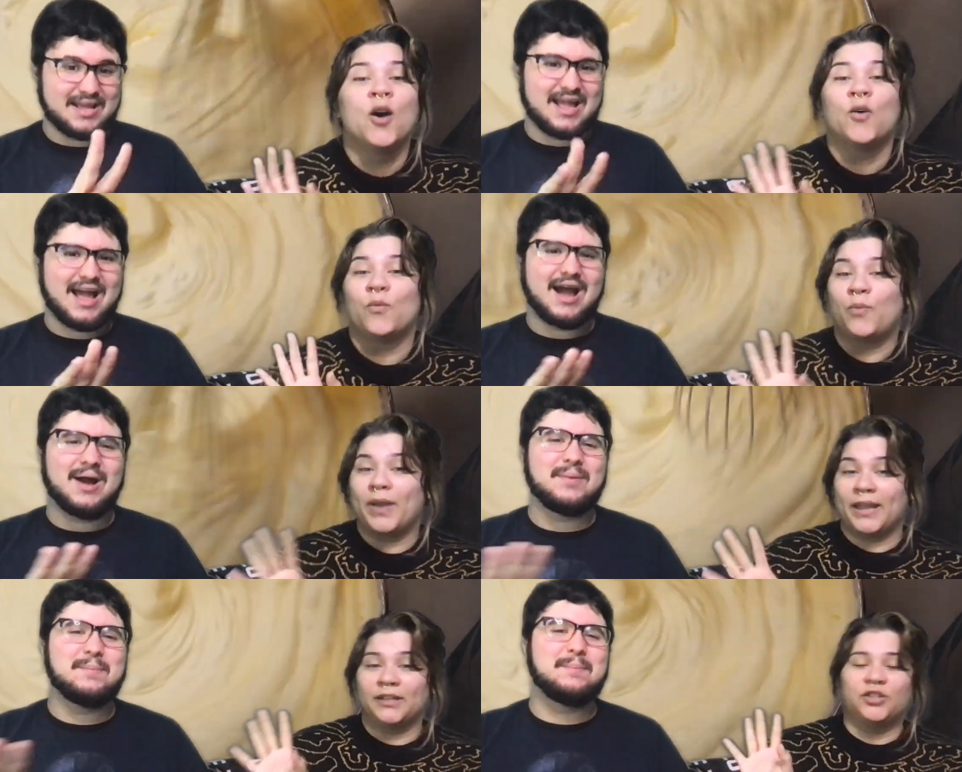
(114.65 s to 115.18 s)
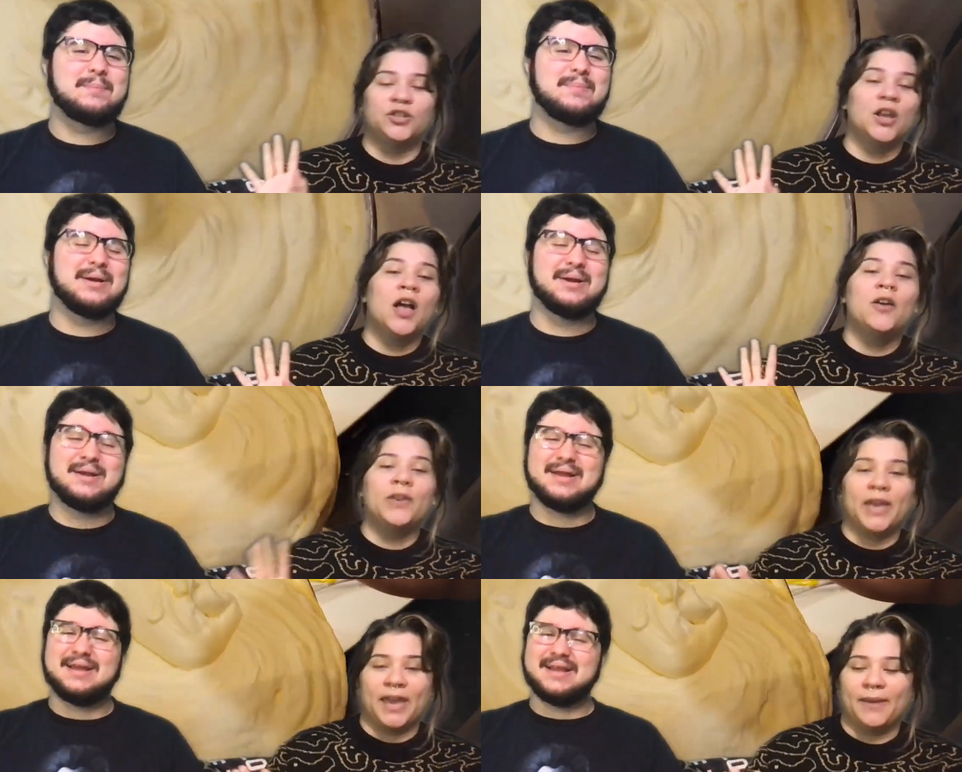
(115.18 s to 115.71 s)
Speaker 1: Which
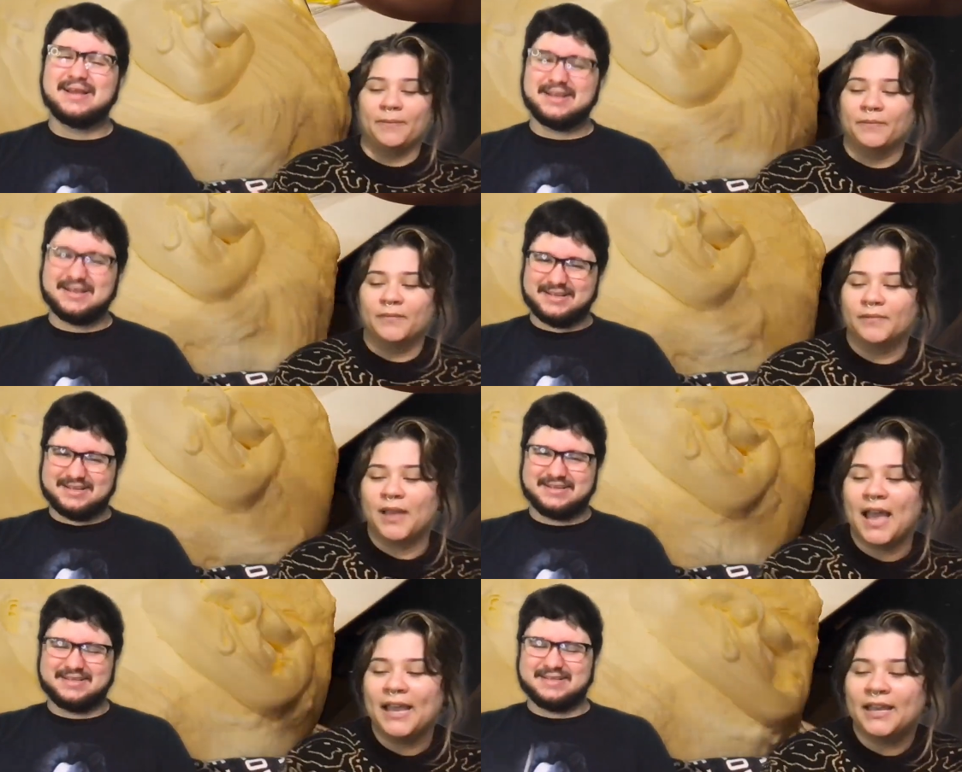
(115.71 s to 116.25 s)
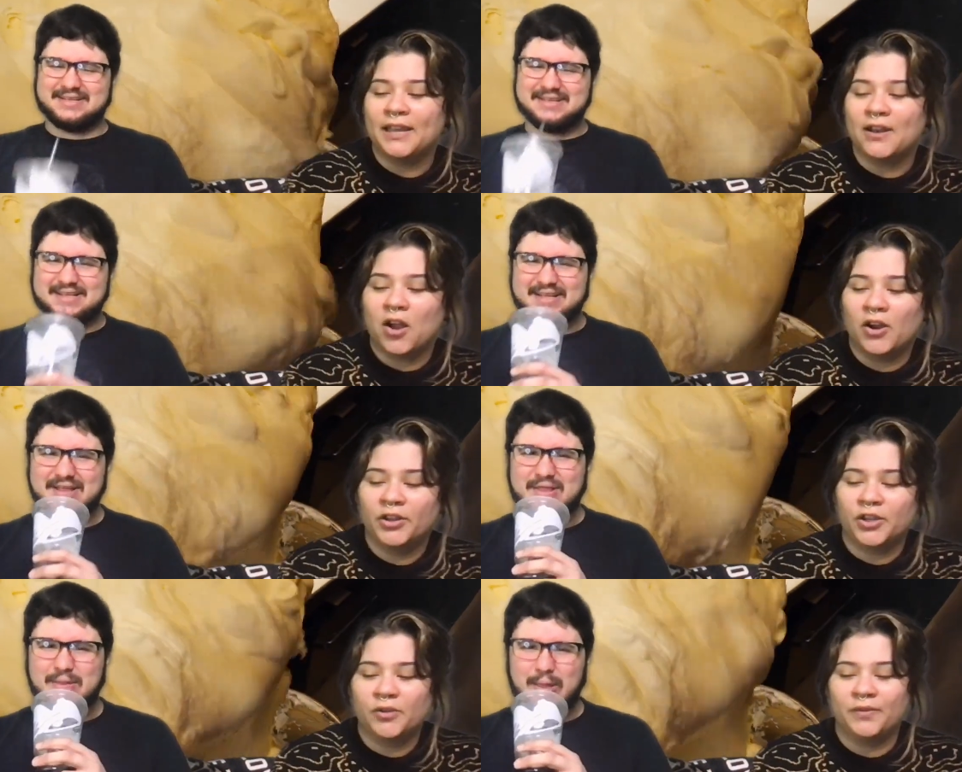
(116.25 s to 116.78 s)
okay, I can
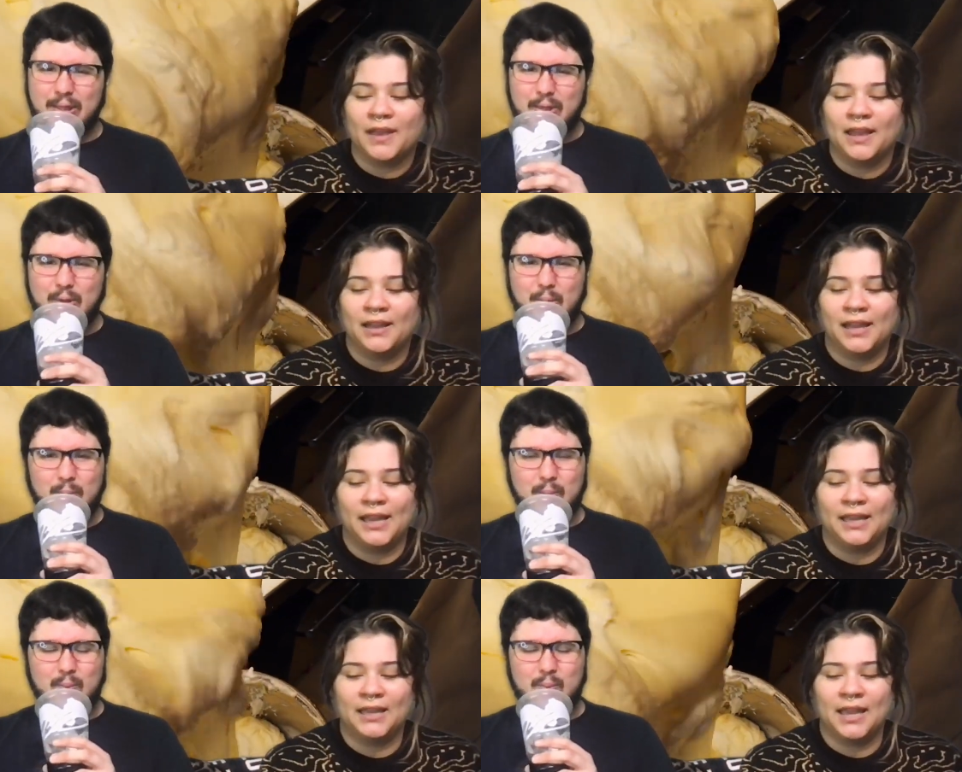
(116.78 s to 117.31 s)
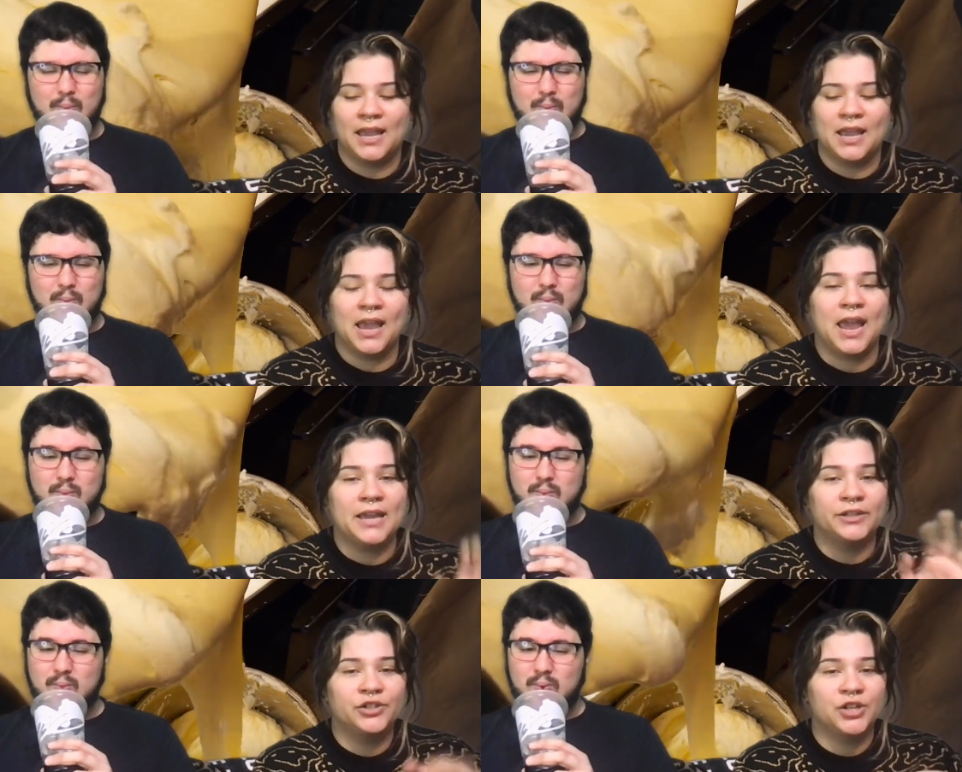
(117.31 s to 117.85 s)
argue that like
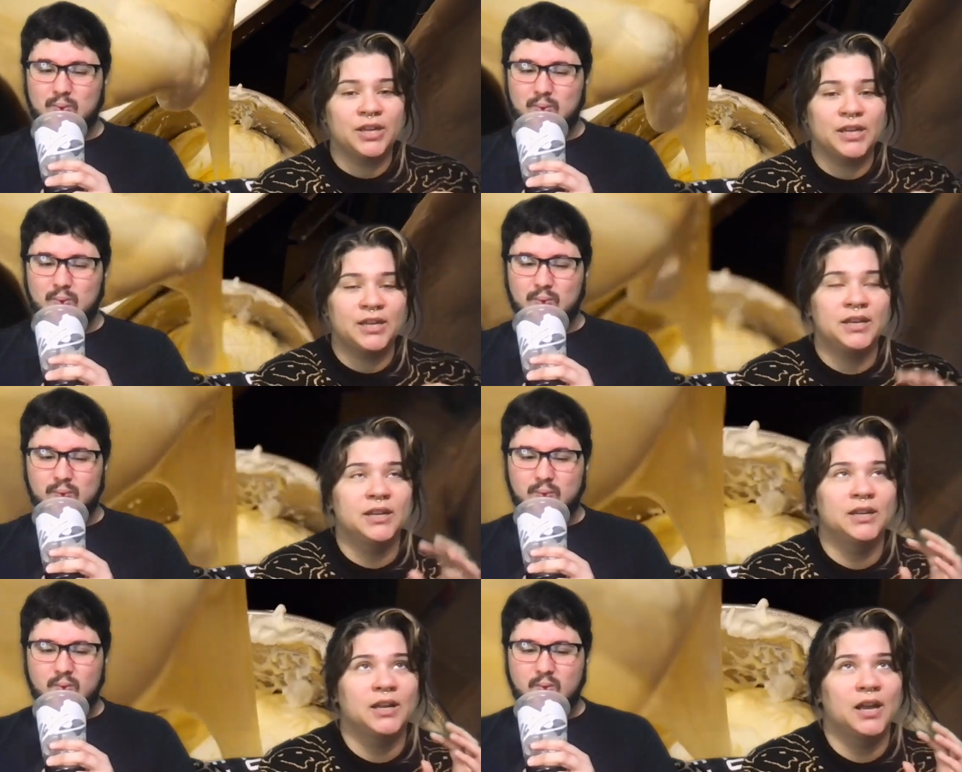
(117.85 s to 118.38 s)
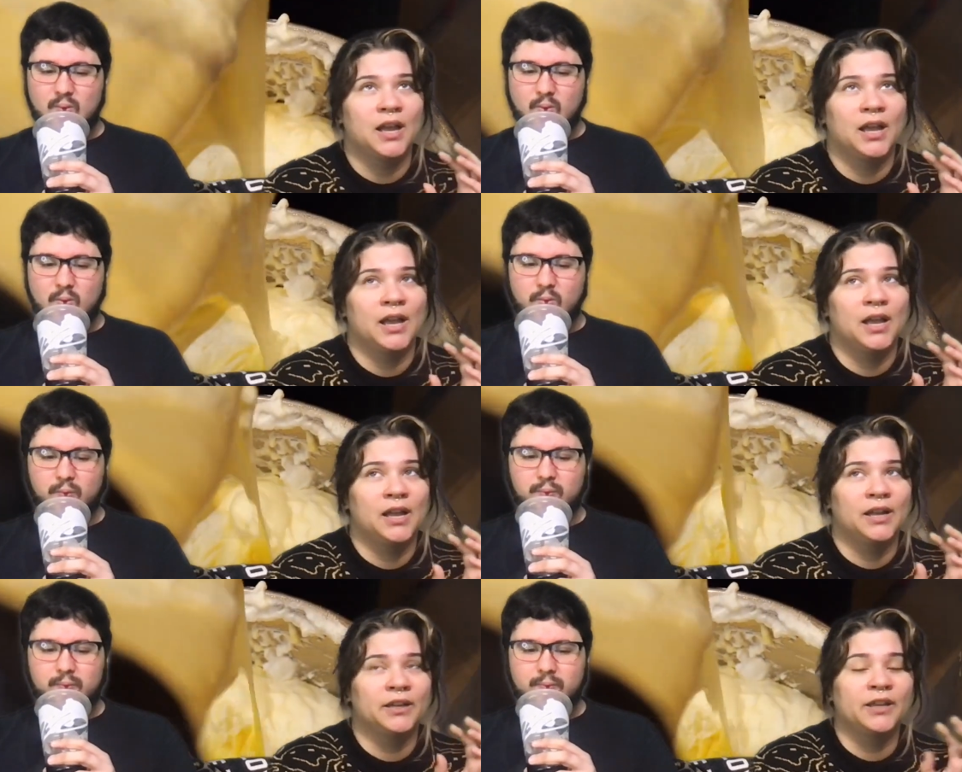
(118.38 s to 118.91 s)
Asian uh,